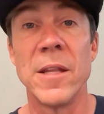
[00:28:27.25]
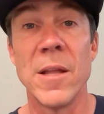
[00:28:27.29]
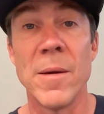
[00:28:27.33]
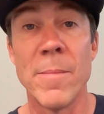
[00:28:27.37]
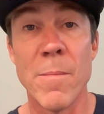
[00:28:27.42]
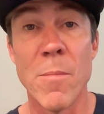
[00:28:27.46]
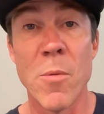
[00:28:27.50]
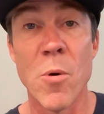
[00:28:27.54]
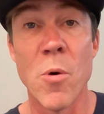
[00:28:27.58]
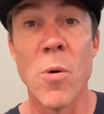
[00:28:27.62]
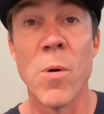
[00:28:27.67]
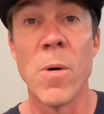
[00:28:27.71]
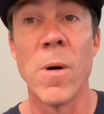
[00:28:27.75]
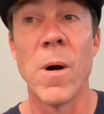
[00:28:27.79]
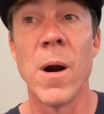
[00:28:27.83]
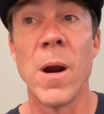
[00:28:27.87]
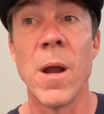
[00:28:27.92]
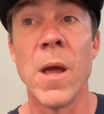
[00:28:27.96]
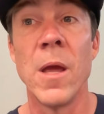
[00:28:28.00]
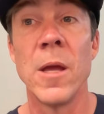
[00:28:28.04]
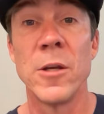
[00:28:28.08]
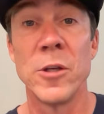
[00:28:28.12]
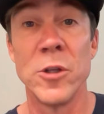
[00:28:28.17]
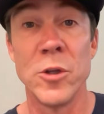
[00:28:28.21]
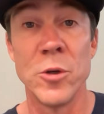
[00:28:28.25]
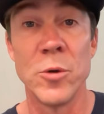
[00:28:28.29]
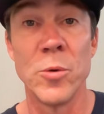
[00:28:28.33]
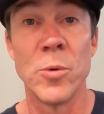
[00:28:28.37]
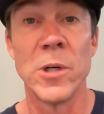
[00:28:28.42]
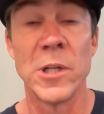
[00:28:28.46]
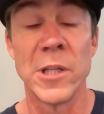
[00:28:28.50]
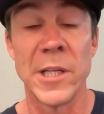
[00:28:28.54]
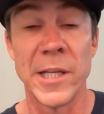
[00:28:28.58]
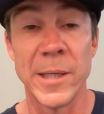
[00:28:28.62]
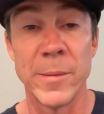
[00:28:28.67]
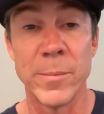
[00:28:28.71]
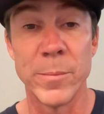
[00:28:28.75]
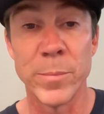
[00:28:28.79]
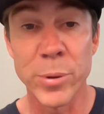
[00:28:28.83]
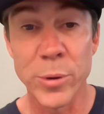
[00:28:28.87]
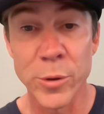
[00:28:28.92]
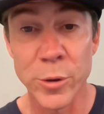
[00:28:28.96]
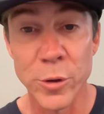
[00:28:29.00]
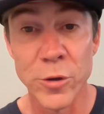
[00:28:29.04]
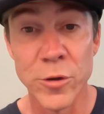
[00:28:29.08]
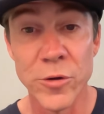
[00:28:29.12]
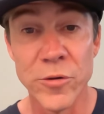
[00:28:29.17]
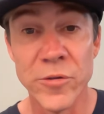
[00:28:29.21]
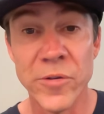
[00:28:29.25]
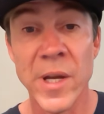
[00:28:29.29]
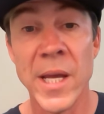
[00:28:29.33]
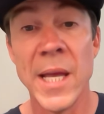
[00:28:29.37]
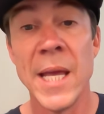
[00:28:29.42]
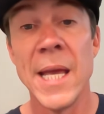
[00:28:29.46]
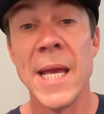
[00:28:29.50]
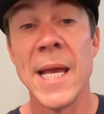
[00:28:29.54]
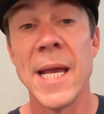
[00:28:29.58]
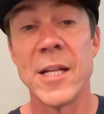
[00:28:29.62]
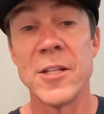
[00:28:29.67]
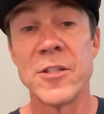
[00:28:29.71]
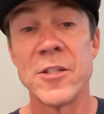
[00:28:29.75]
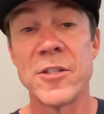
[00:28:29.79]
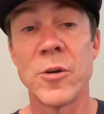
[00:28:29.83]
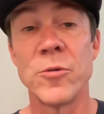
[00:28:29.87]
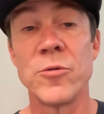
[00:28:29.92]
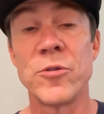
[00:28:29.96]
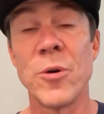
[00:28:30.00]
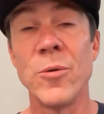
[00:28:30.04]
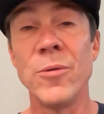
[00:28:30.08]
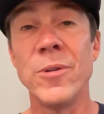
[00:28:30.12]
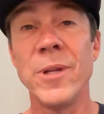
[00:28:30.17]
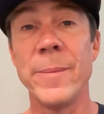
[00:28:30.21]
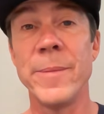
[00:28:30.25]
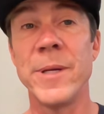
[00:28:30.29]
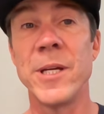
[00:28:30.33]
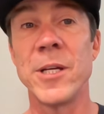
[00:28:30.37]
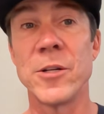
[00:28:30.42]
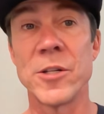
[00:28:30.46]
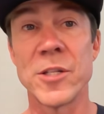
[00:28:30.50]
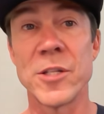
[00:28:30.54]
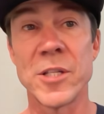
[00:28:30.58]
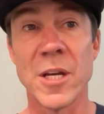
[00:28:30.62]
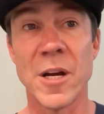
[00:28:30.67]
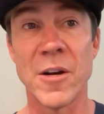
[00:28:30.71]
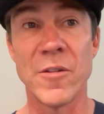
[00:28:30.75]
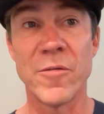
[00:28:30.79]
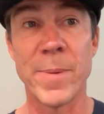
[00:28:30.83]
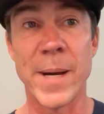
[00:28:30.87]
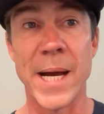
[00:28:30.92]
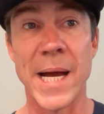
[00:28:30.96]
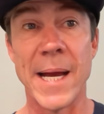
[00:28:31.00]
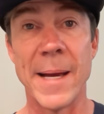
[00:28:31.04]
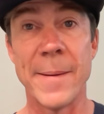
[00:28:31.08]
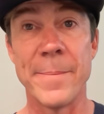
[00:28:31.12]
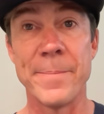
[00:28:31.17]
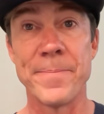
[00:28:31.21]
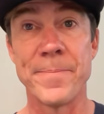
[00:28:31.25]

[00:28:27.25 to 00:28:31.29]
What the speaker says: the more you will improve. And so don't limit yourself by